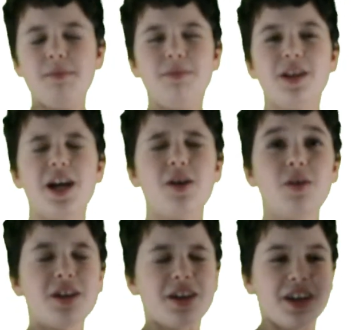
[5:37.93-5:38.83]
Now,
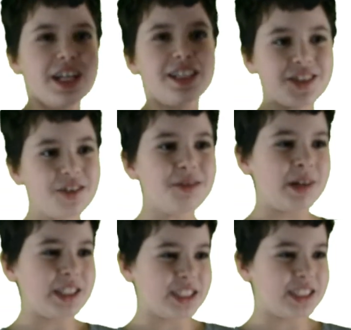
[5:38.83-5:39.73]
in two
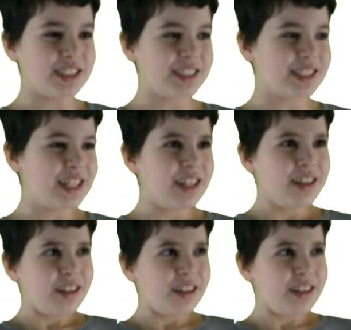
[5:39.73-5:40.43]
dimensions,